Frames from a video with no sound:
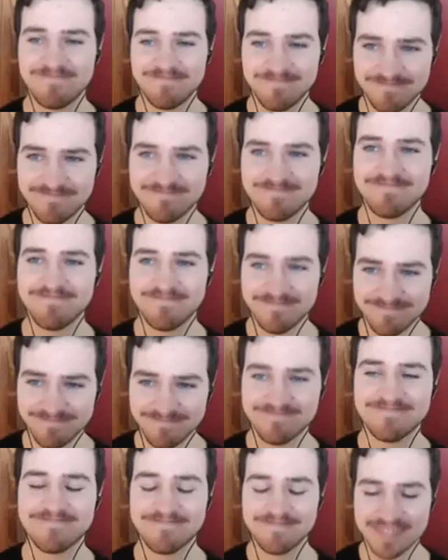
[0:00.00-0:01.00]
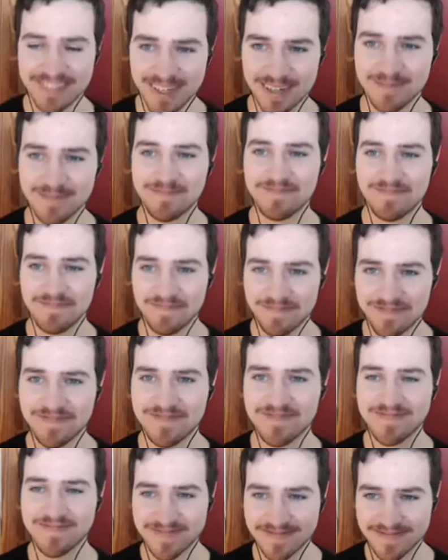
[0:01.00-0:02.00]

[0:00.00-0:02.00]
So hopefully, like, everyone